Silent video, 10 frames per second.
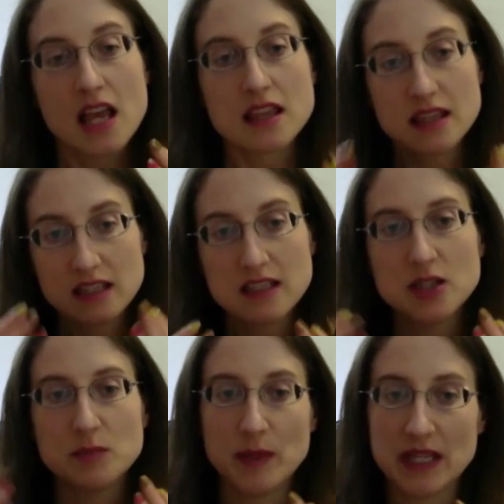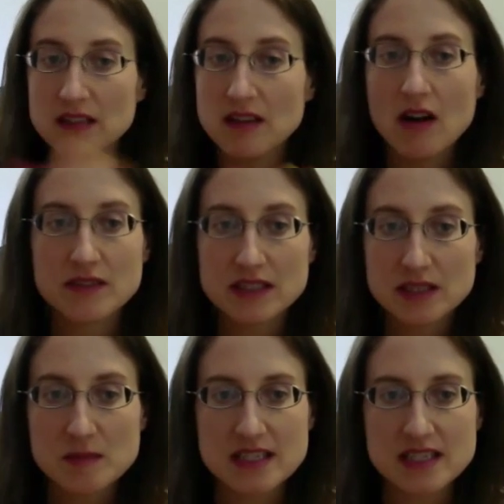Then you peel off the
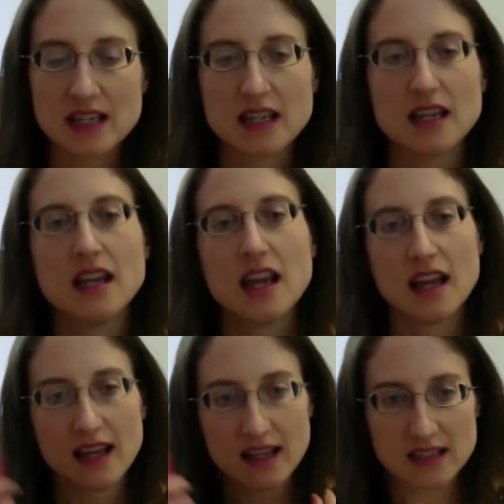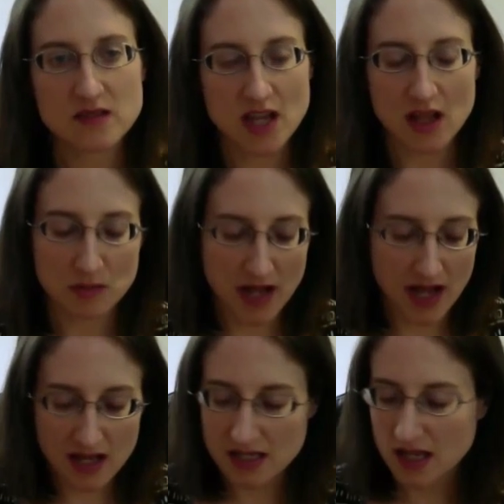lipstick and it leaves color
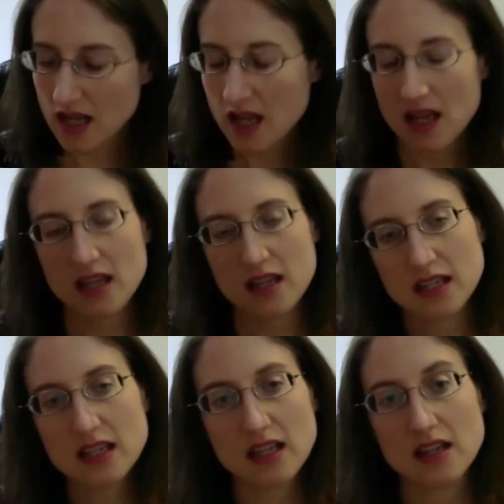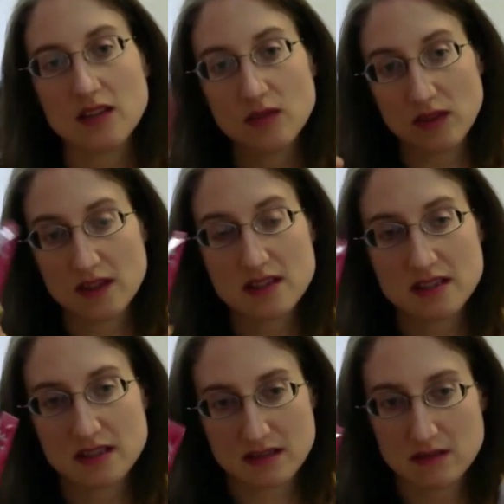behind. And again,
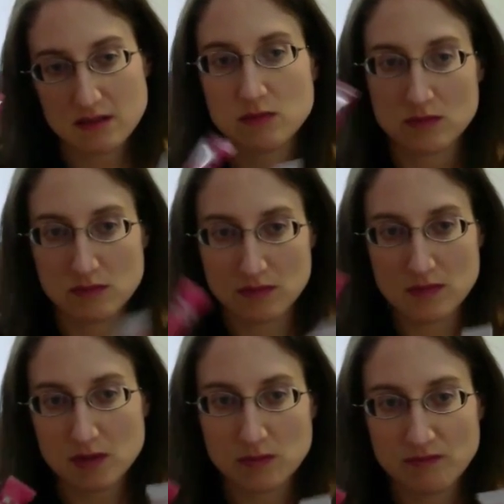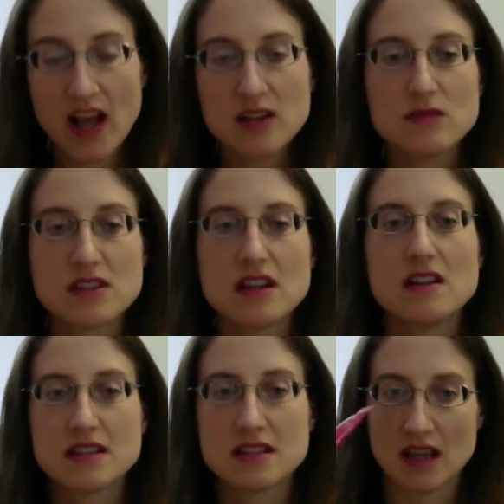the final
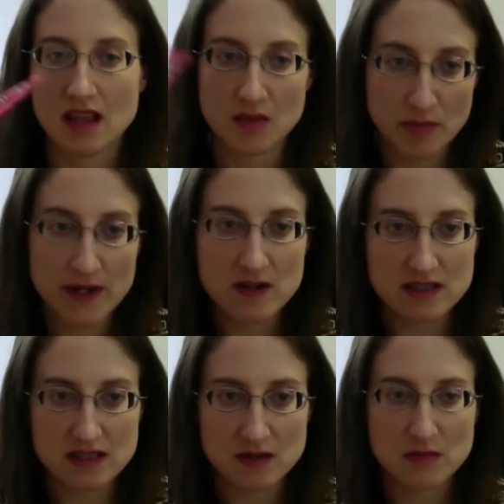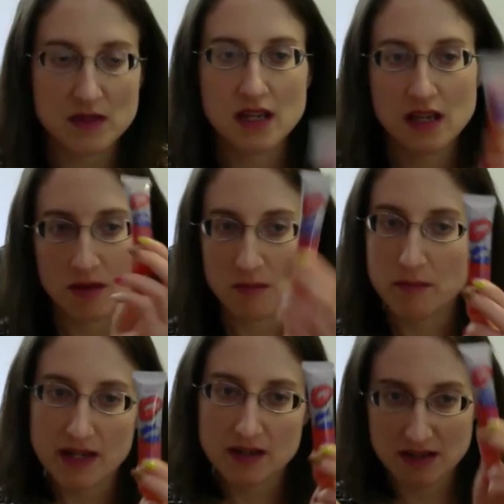results, the Berrisom
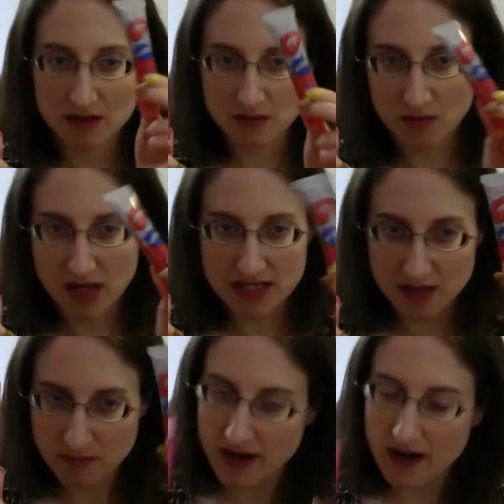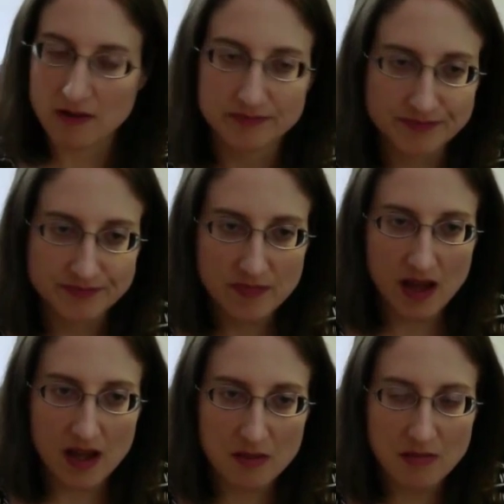better than the Romantic Bear.
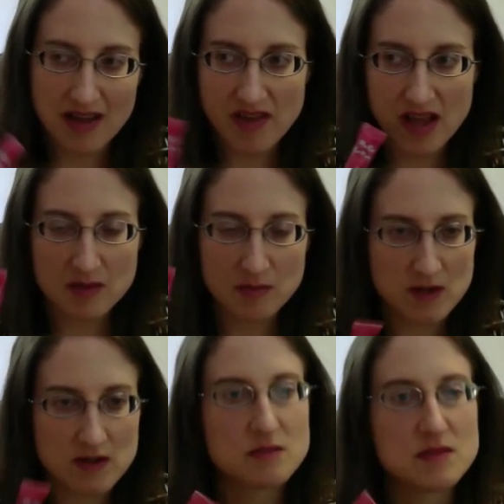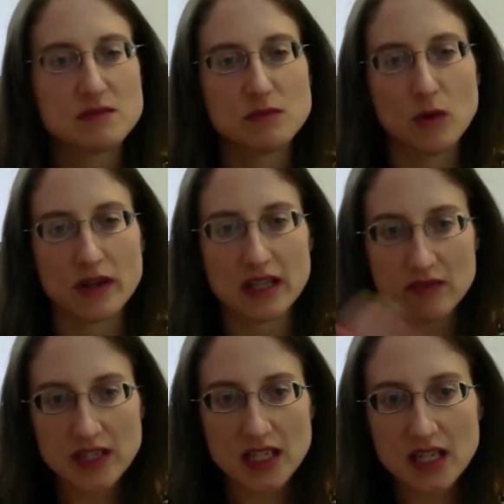I find the Berrisom is more
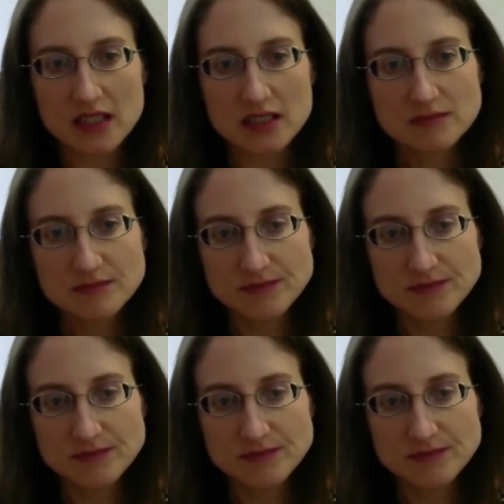even color,